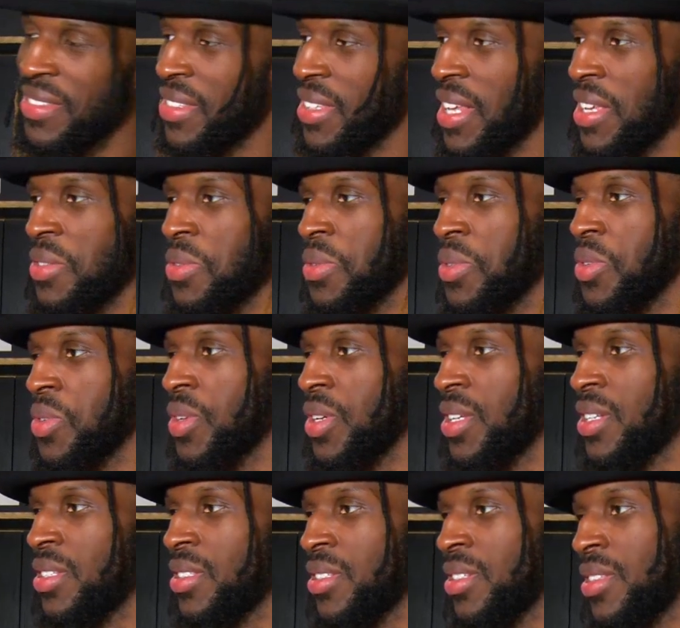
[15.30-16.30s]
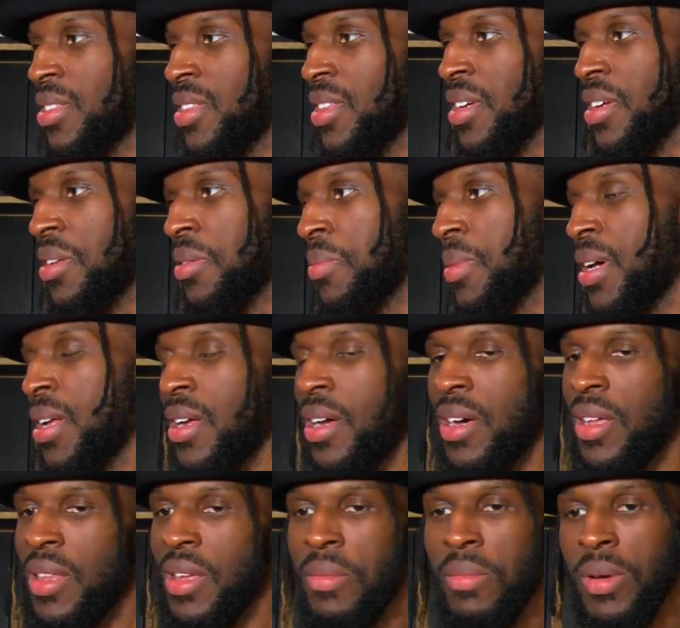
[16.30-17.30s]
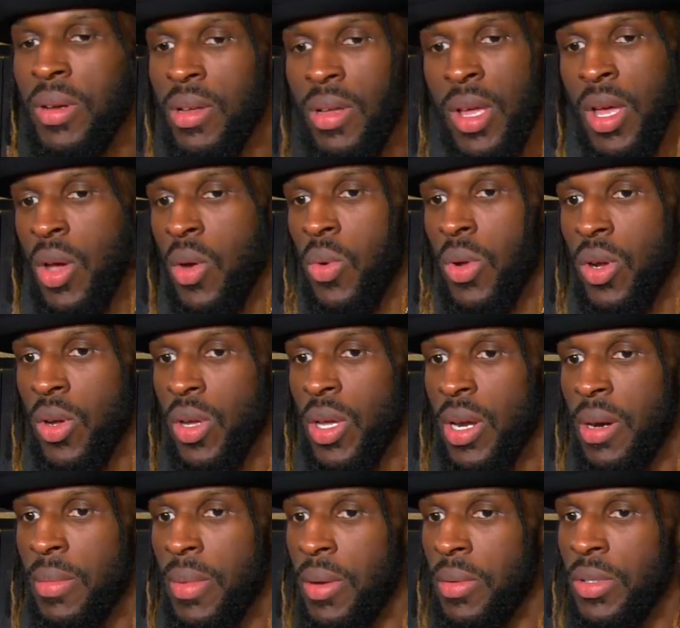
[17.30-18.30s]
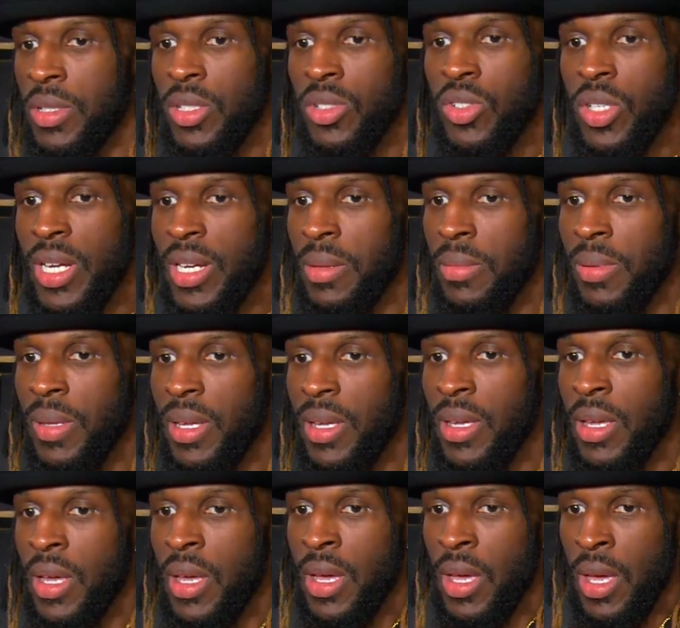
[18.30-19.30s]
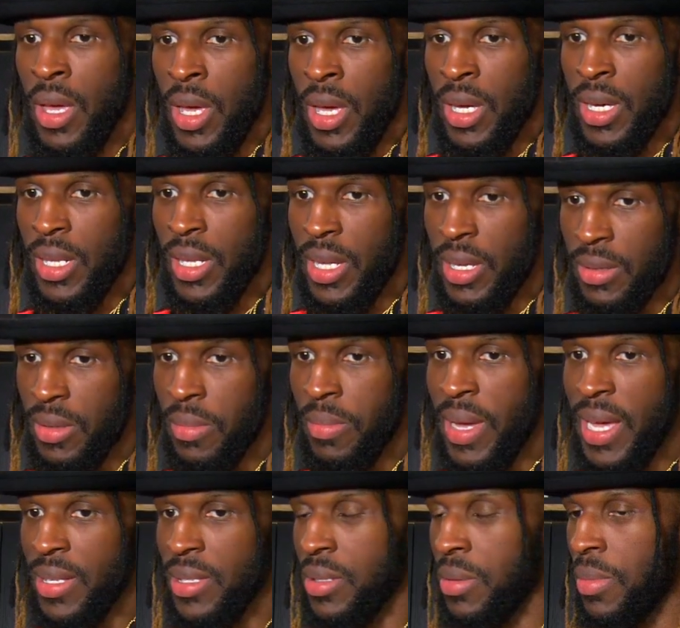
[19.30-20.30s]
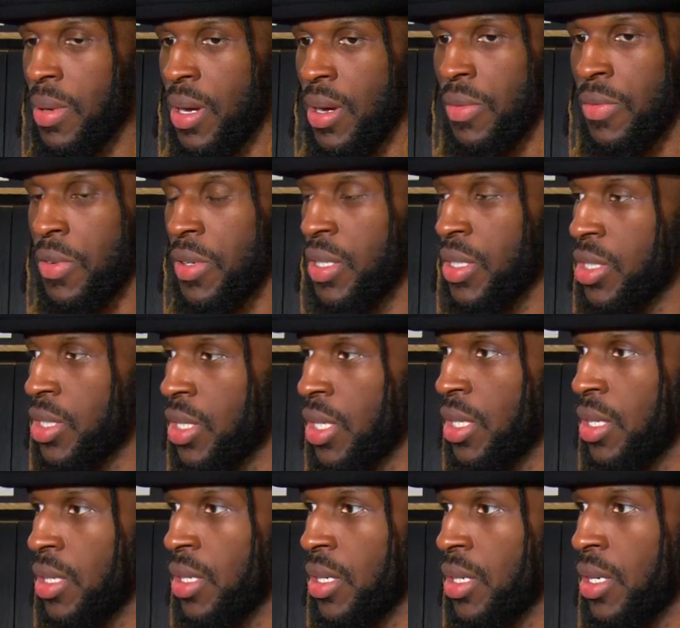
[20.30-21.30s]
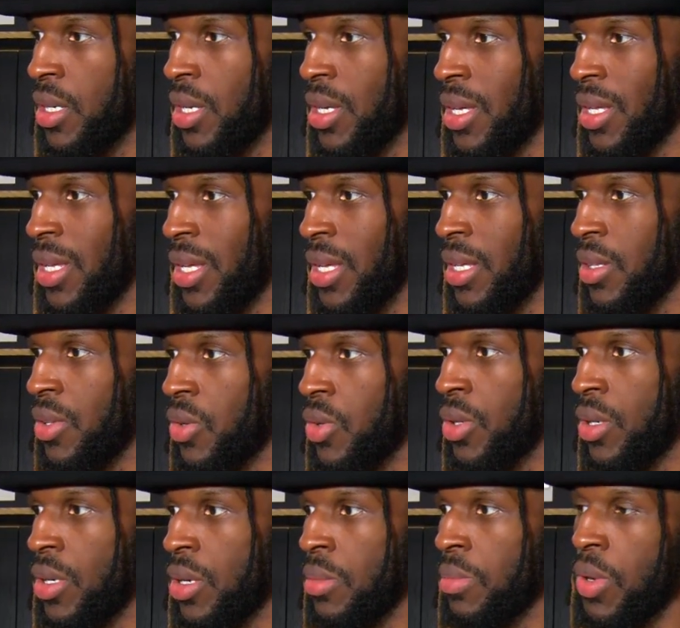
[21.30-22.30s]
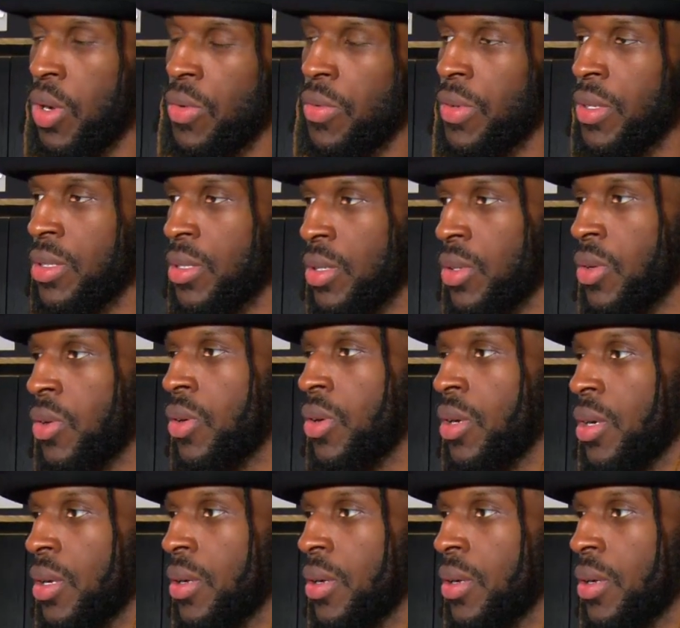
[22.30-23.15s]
that's when you get into thinking about all that. But we don't care, man. We're just trying to play collective basketball for each other and do it on both ends of the court.